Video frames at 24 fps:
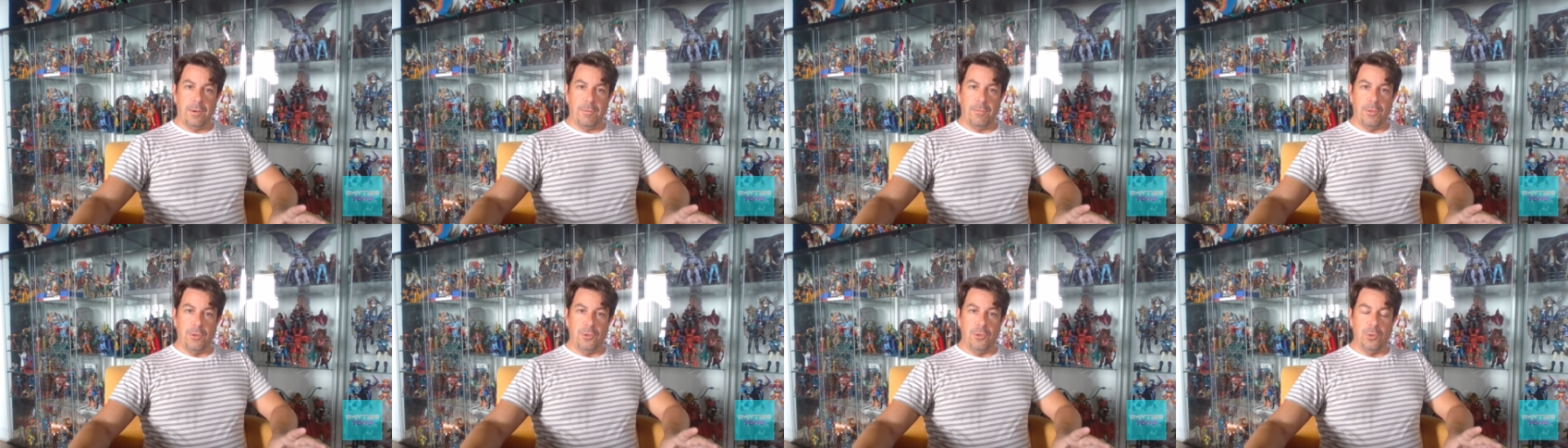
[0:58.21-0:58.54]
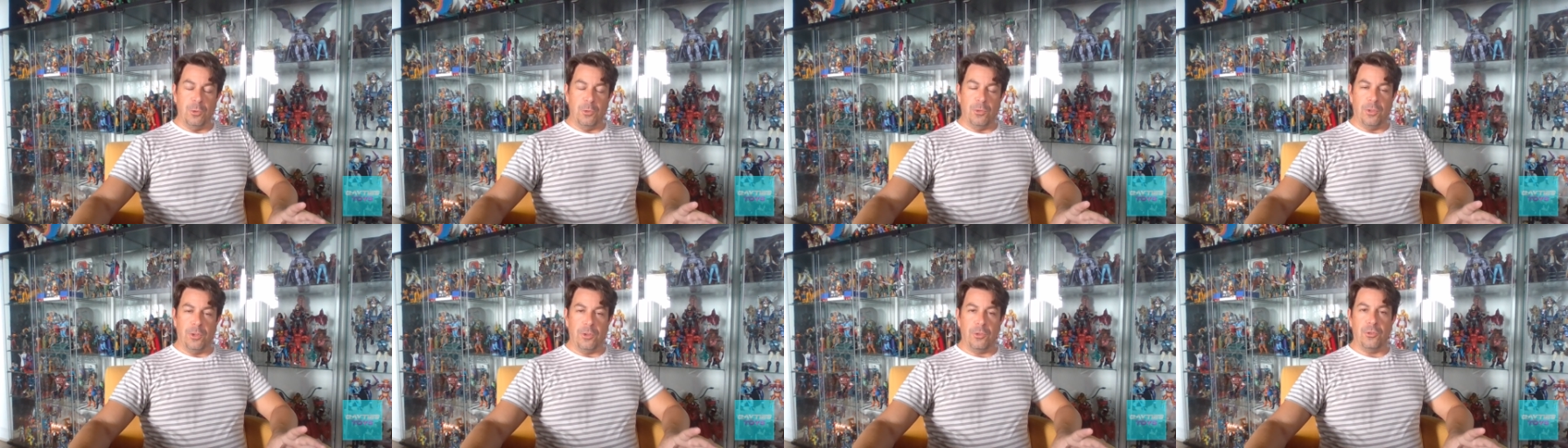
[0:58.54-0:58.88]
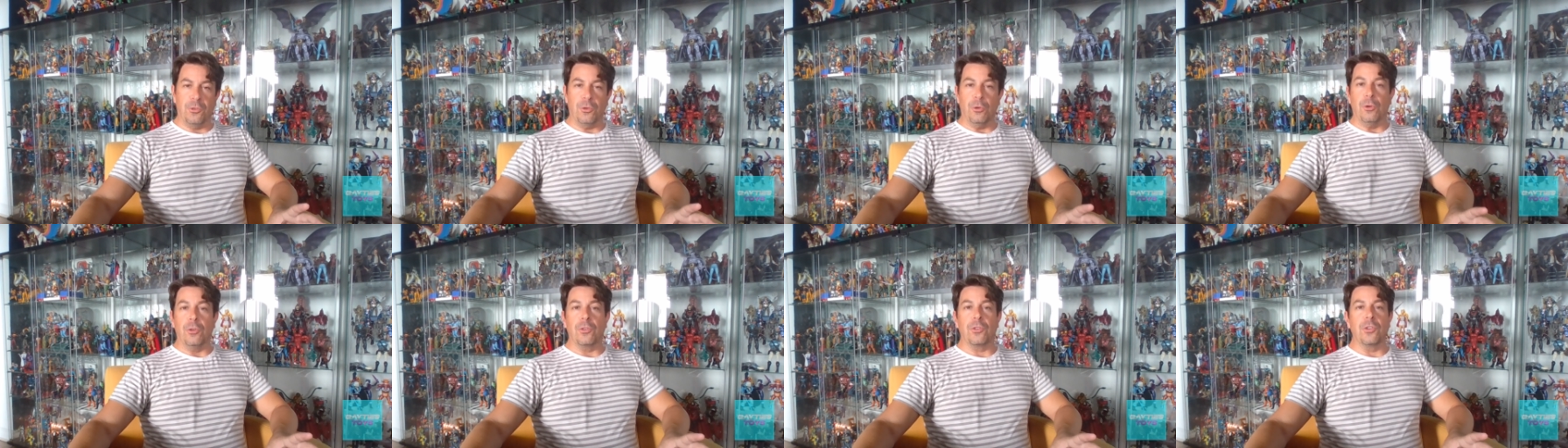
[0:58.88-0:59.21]
of the two
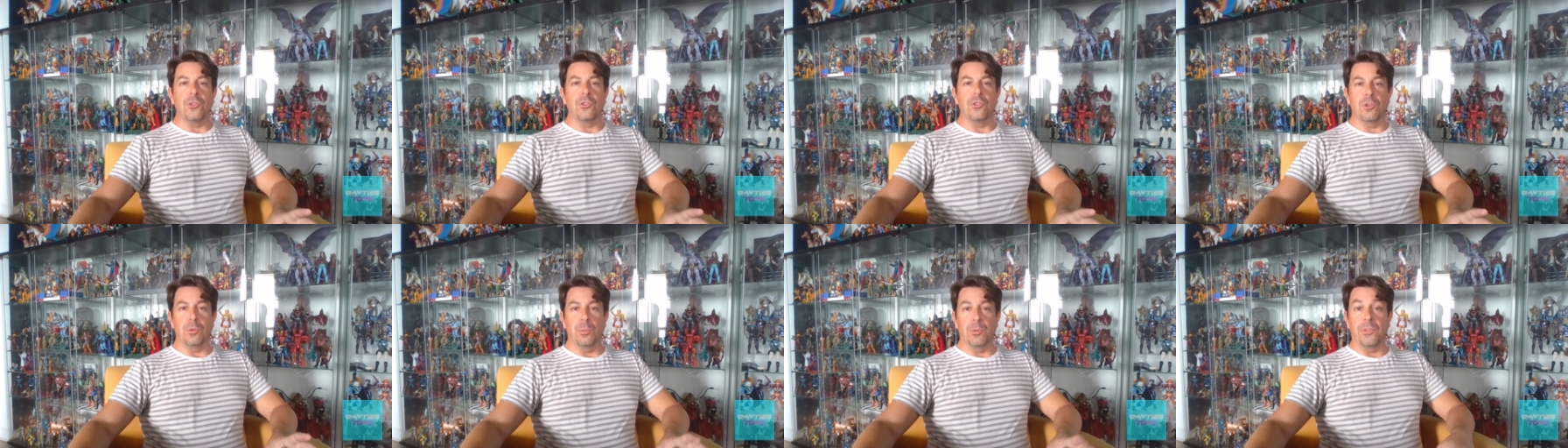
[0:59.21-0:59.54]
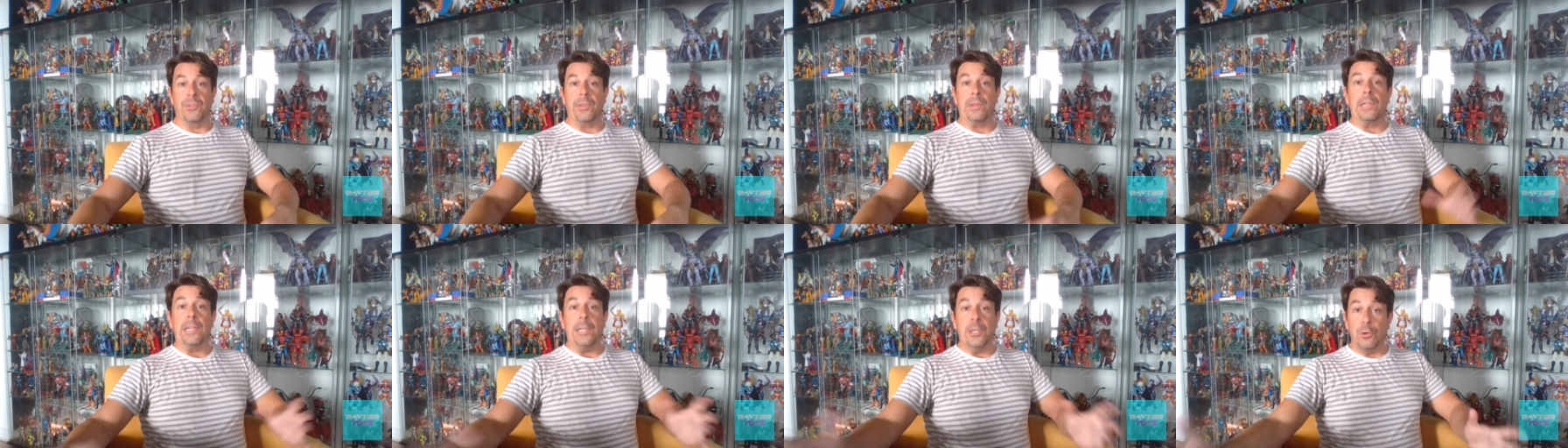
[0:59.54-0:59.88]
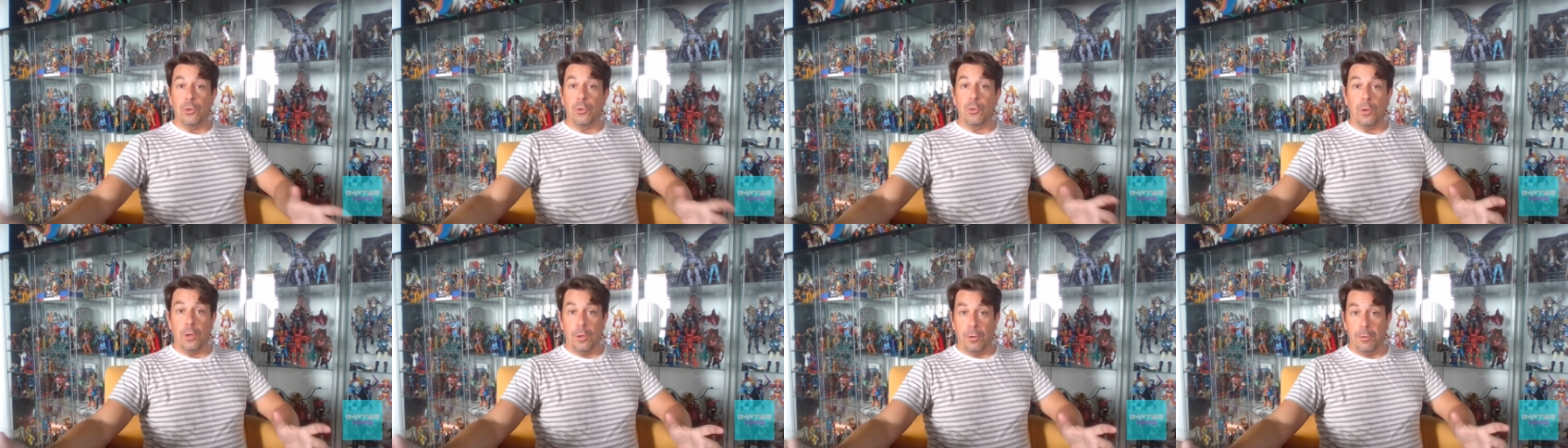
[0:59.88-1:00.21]
sisters, and she was the
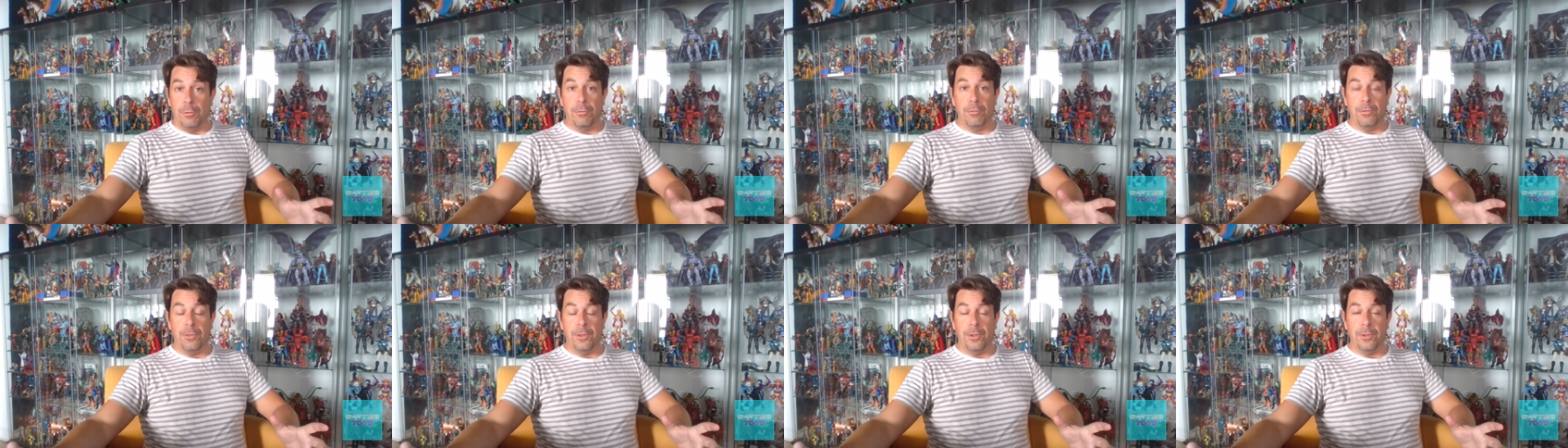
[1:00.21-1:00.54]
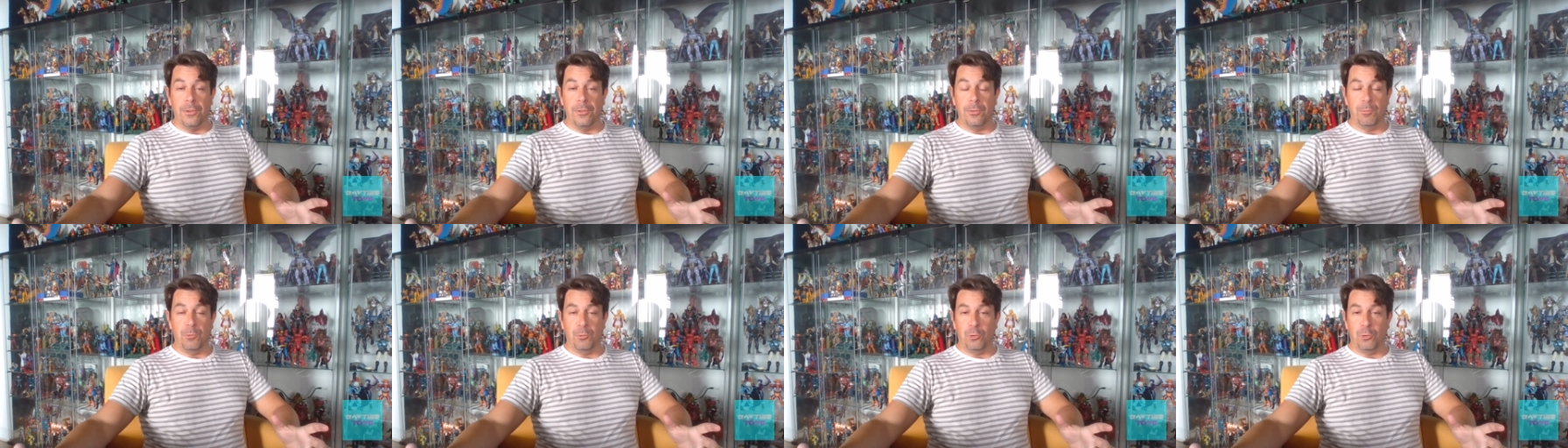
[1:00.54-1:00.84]
leader of these